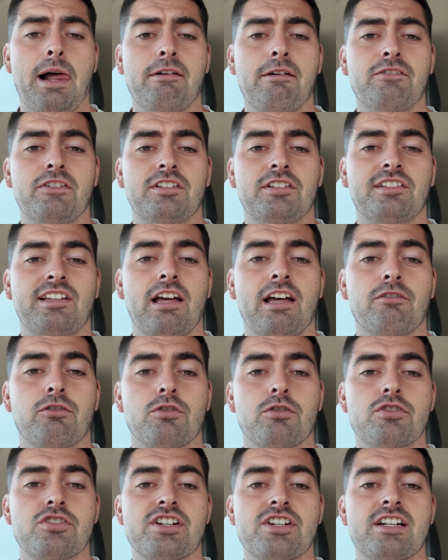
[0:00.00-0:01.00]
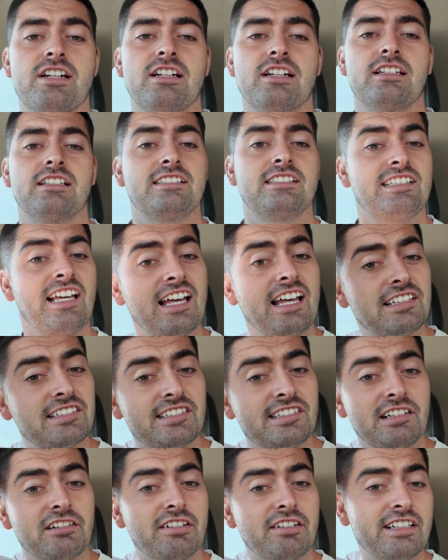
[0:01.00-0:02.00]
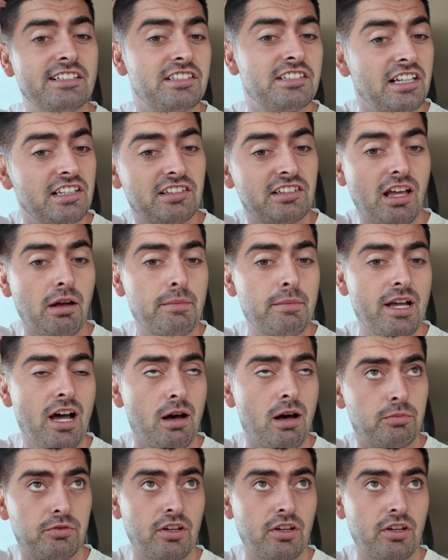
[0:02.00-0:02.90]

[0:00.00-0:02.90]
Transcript: for the State of Origin test series that is coming up.